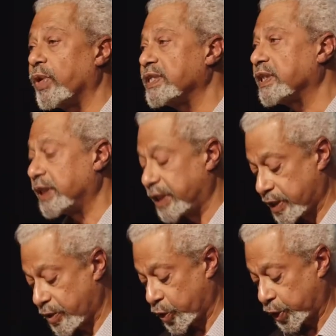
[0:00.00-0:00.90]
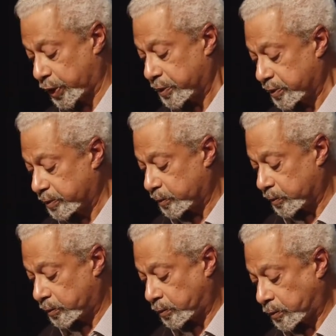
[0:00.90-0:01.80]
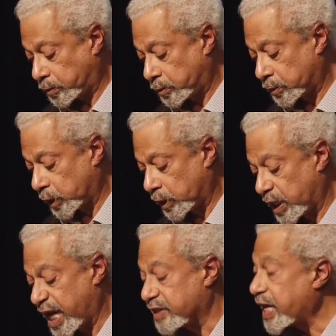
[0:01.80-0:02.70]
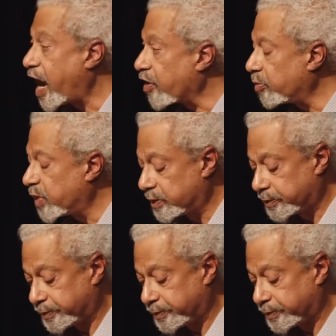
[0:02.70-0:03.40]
Western Indian Ocean as Arab,